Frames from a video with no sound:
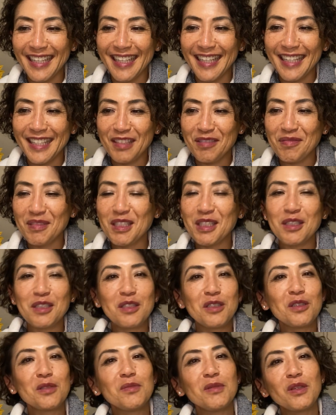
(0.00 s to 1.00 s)
And
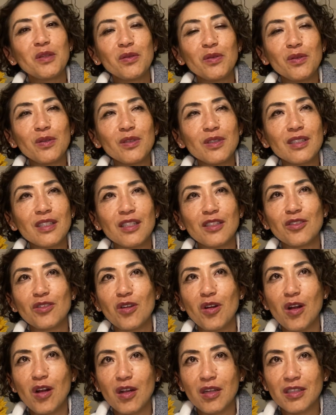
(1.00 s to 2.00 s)
because you've been through such a
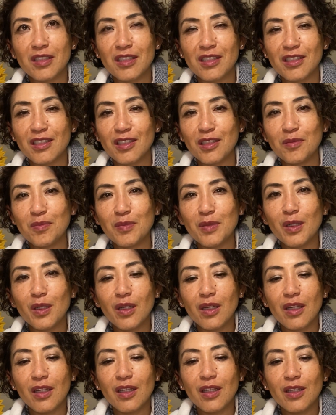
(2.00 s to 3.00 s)
hardship,
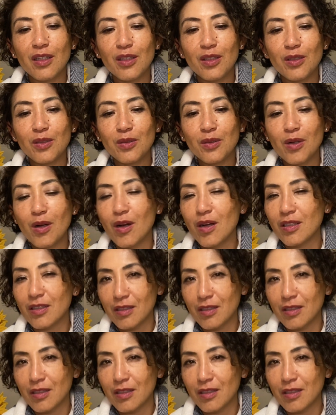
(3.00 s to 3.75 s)
you are